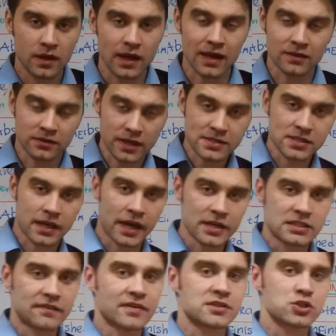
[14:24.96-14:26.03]
in this
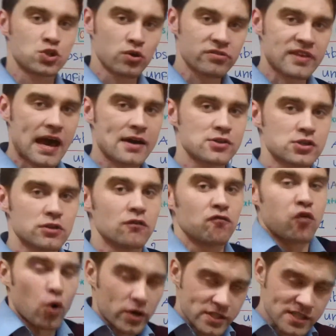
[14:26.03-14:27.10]
case, if it's
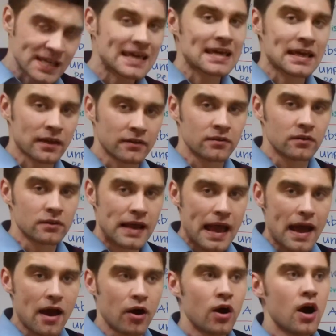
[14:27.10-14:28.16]
2014,
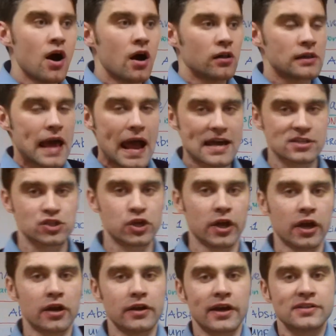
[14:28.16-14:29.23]
now last
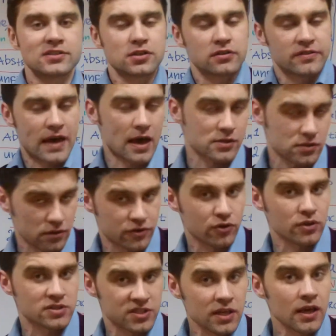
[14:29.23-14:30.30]
year it's
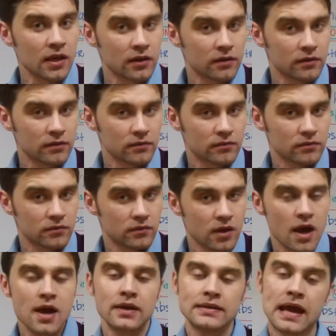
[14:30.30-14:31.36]
2013.
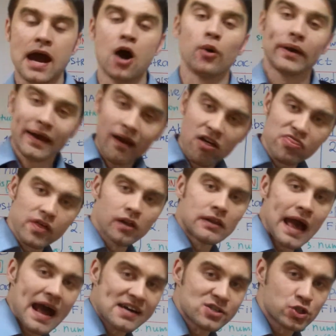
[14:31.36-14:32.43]
Now, in the
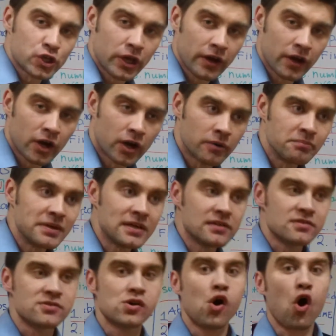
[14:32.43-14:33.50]
last year
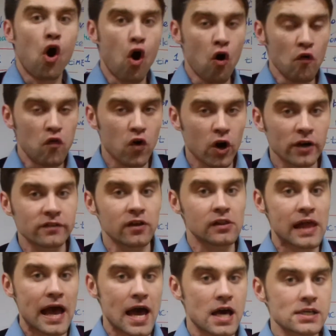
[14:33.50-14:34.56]
means over the
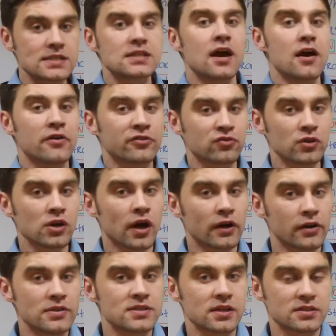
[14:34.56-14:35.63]
last
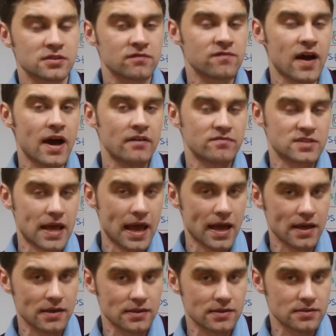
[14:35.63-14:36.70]
365
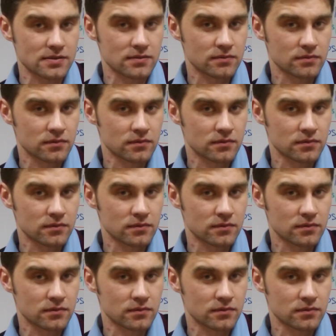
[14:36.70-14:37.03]
days.